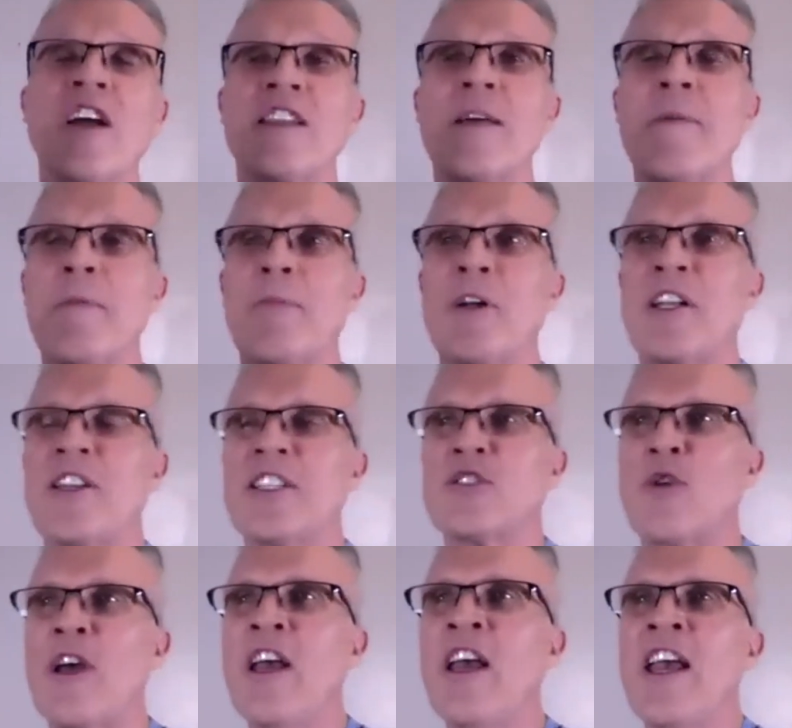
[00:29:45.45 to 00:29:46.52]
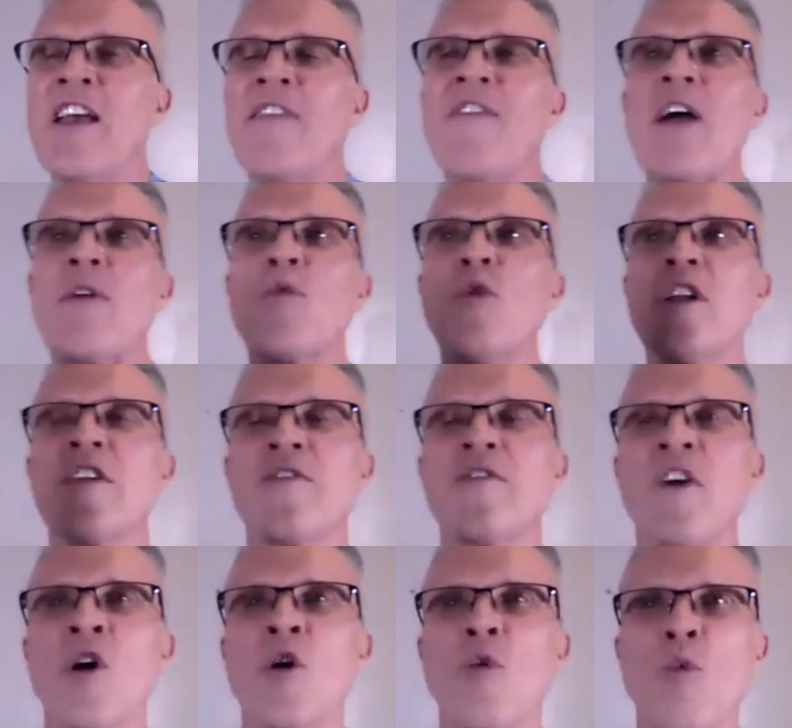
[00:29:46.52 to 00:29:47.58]
let me put it this way if I would have
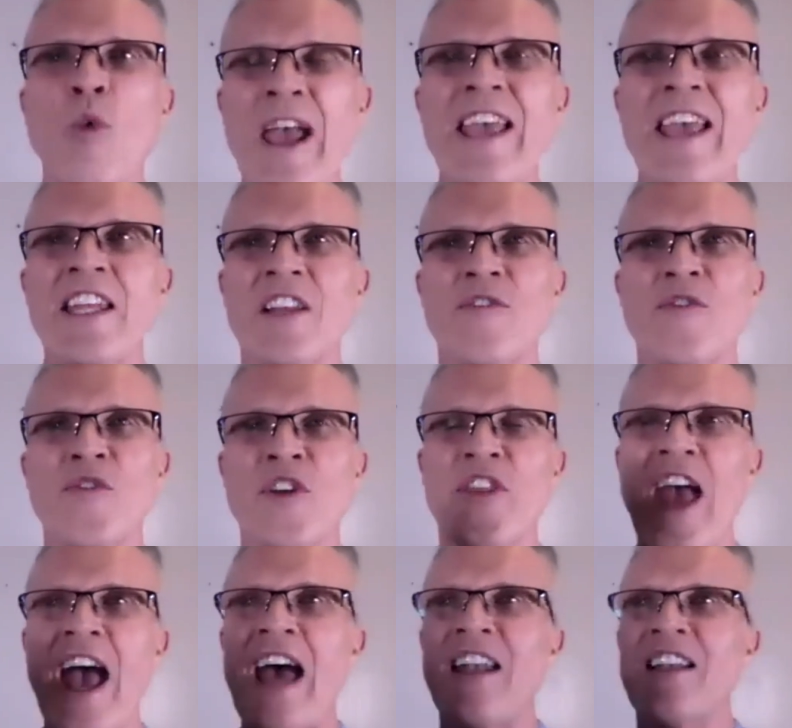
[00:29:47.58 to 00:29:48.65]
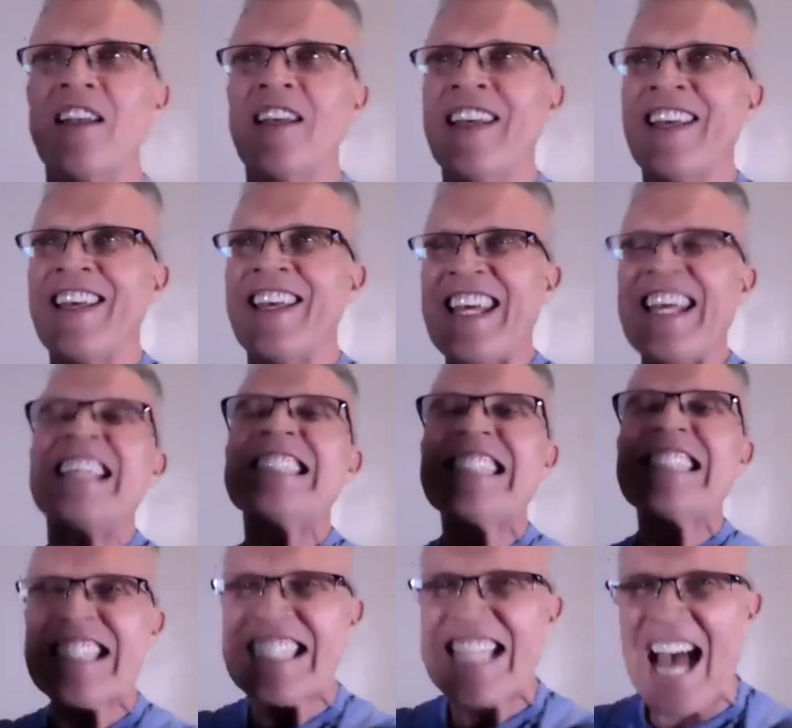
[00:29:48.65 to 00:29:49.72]
waited for that
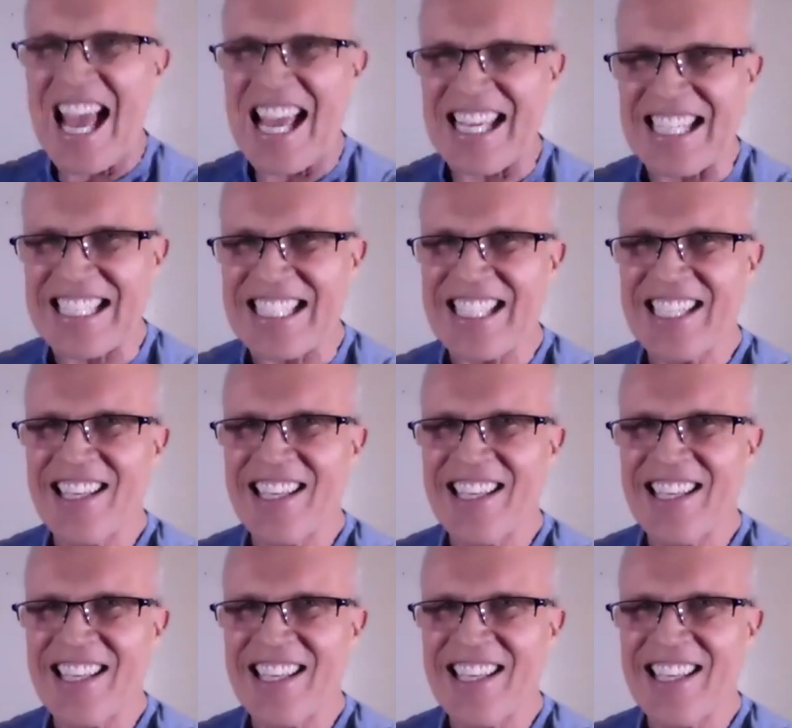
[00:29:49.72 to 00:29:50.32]
insight,